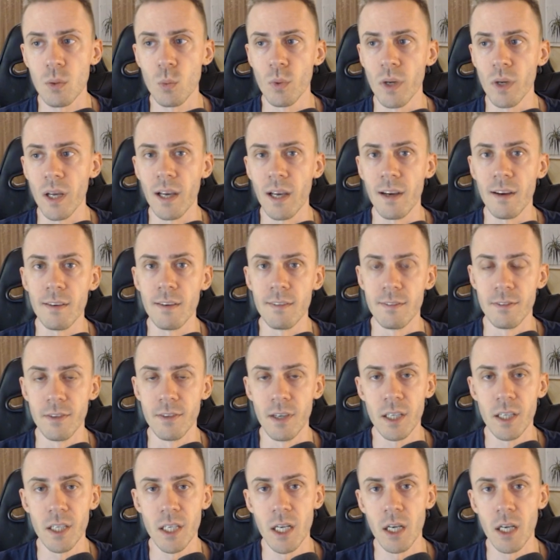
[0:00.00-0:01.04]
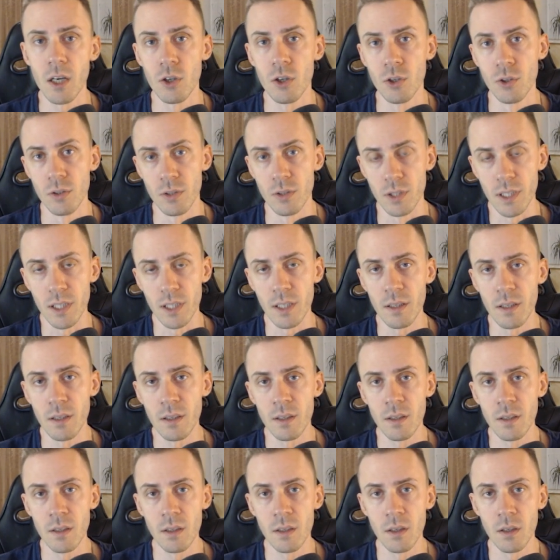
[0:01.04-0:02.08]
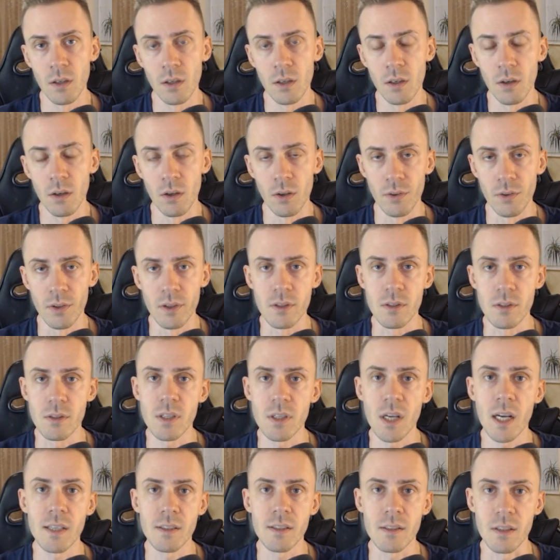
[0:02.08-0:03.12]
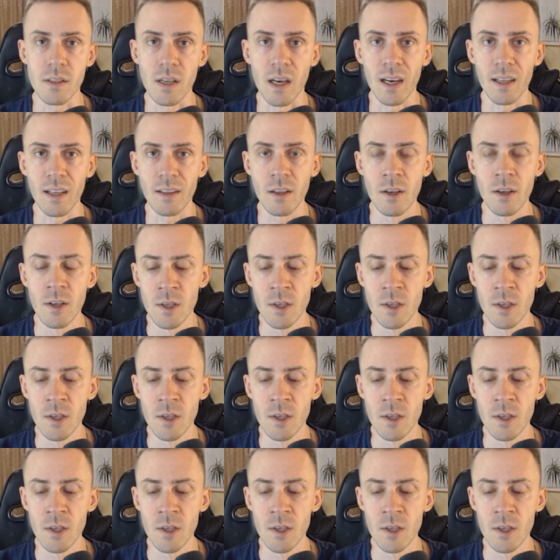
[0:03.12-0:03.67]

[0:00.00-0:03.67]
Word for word: we are very early on this testnet.